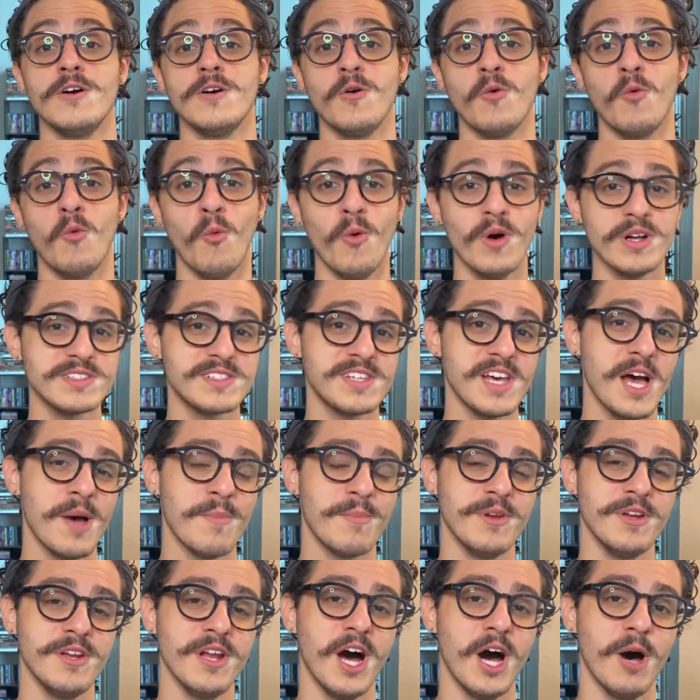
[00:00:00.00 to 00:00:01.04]
What's
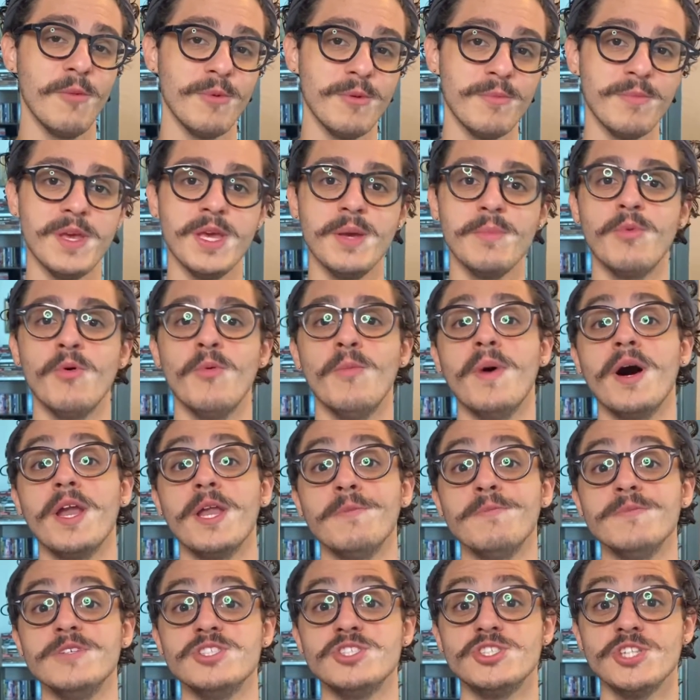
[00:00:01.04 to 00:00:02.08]
happening, hobby people? My
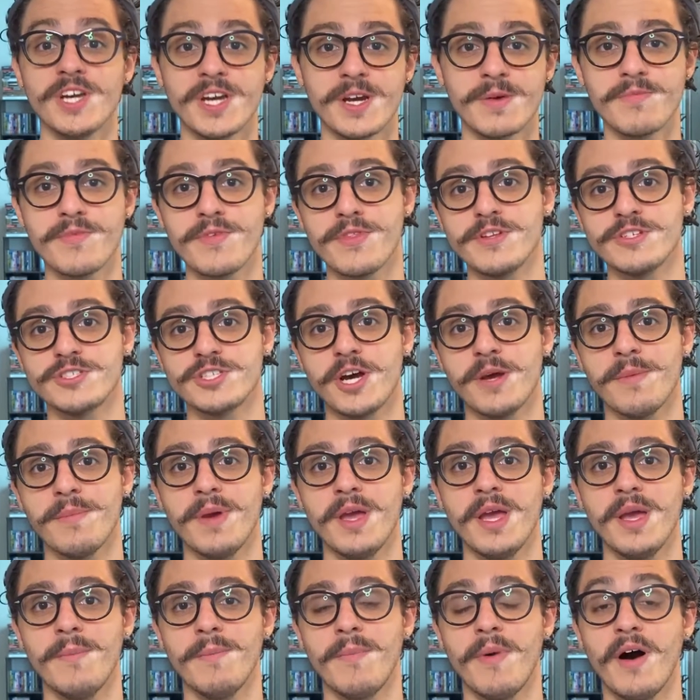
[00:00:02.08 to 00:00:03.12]
name is Jacob from the Dry
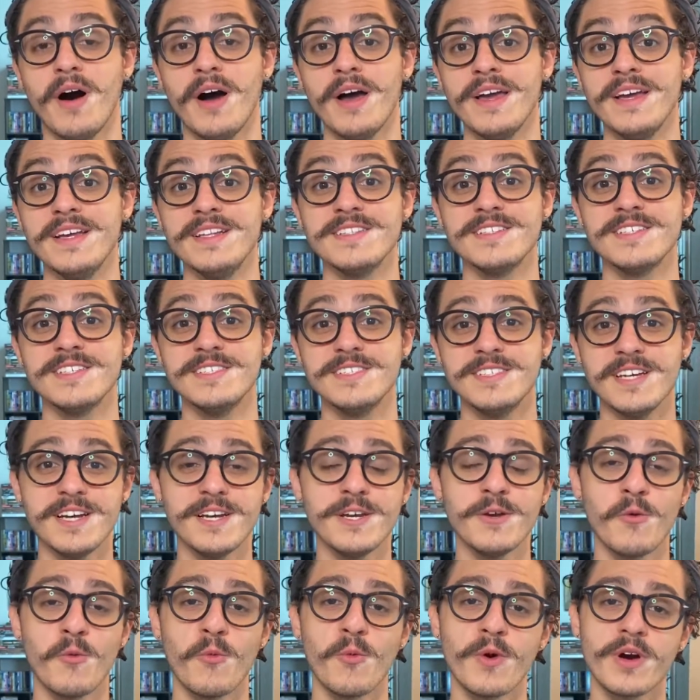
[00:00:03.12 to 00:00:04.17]
Paint Pot, and
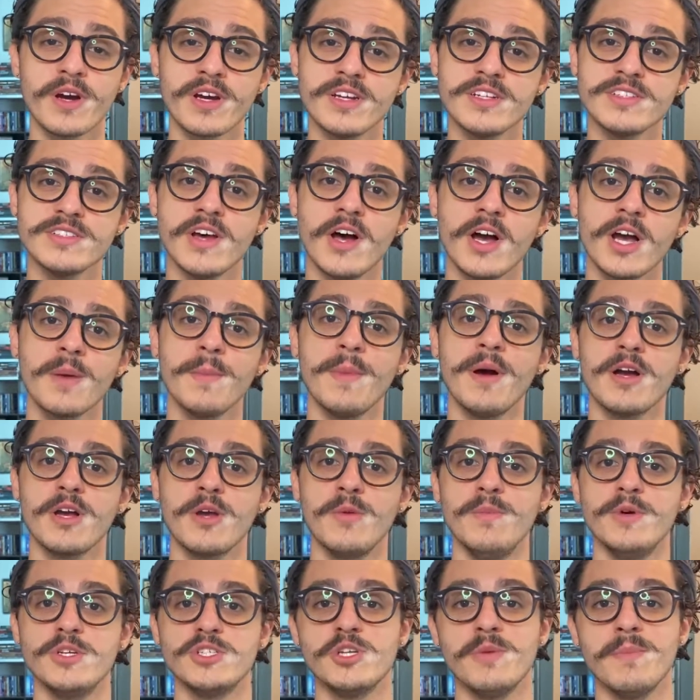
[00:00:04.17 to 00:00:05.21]
today we're going to talk about
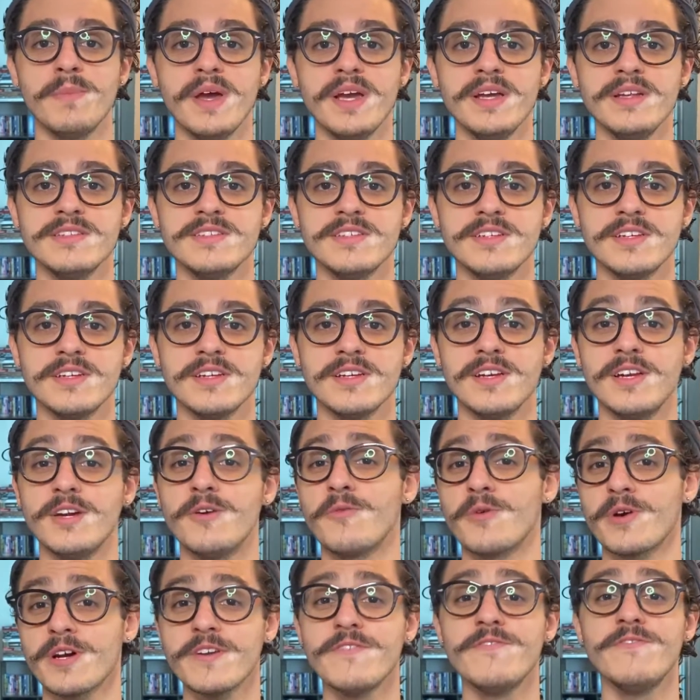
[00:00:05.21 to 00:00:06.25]
commission painting, and
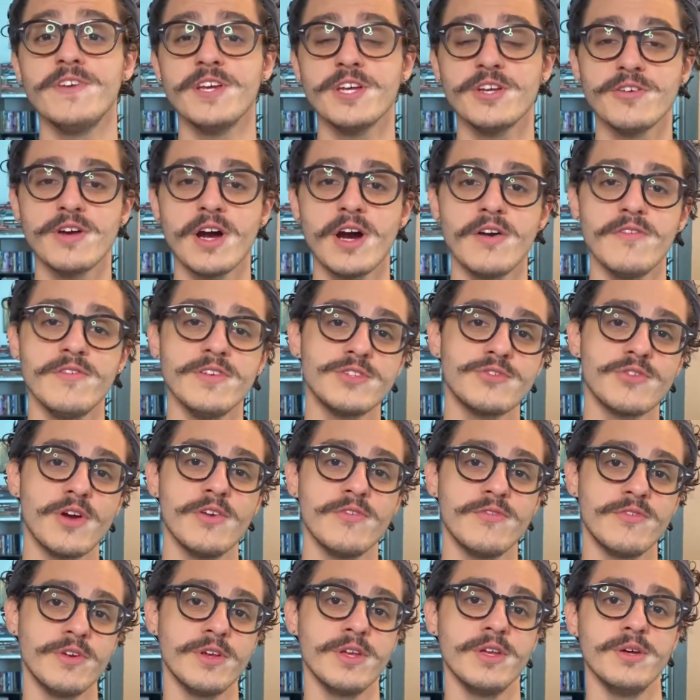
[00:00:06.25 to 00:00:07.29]
we're going to figure out if it's right
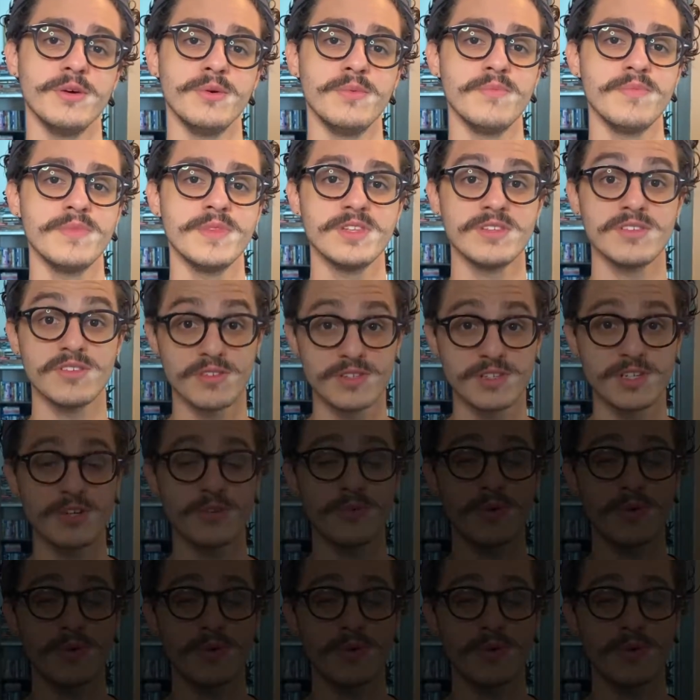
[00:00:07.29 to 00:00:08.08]
for you. So stick